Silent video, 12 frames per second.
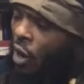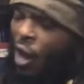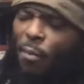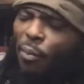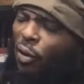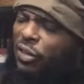
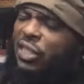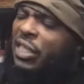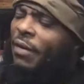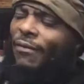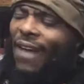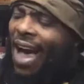
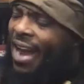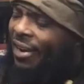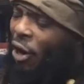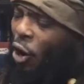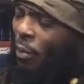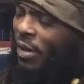Purchasing fine
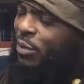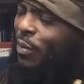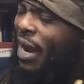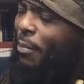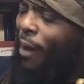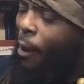garments
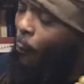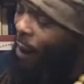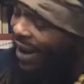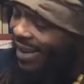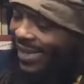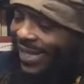made by
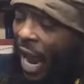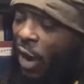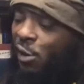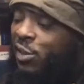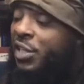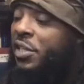white
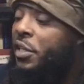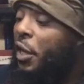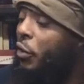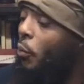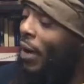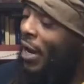designers is
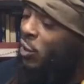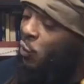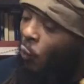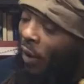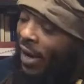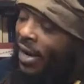another major
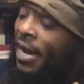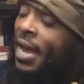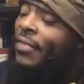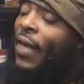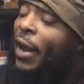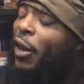way
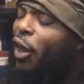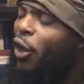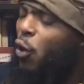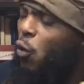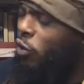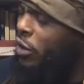that
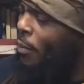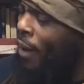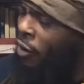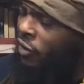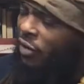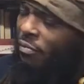huge
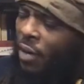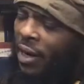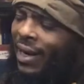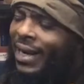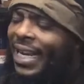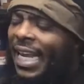amounts of
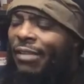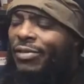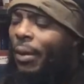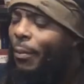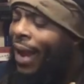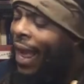money leaves
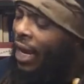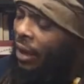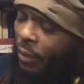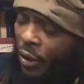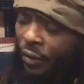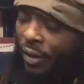the black
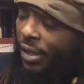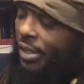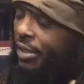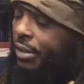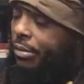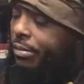
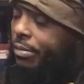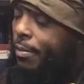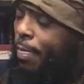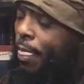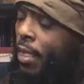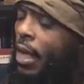communities.
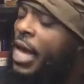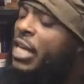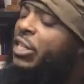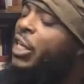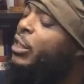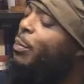
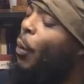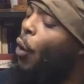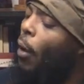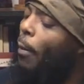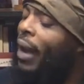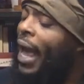Since
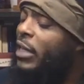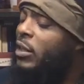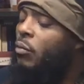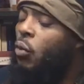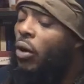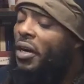poor blacks are
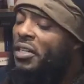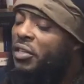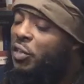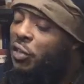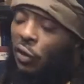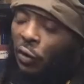more
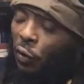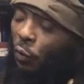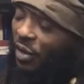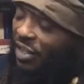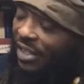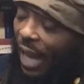concerned
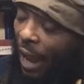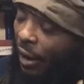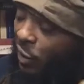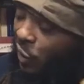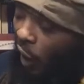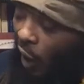with
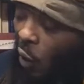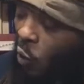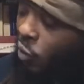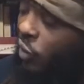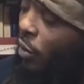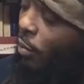stylish
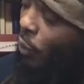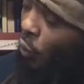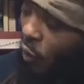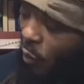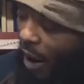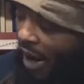clothes than
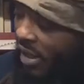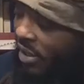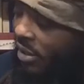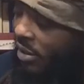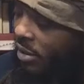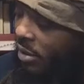poor
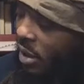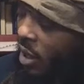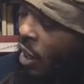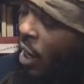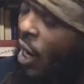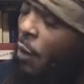whites,
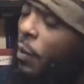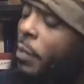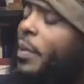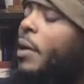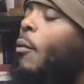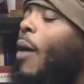it would
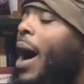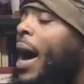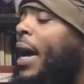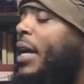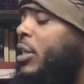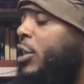be
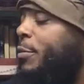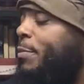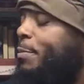wise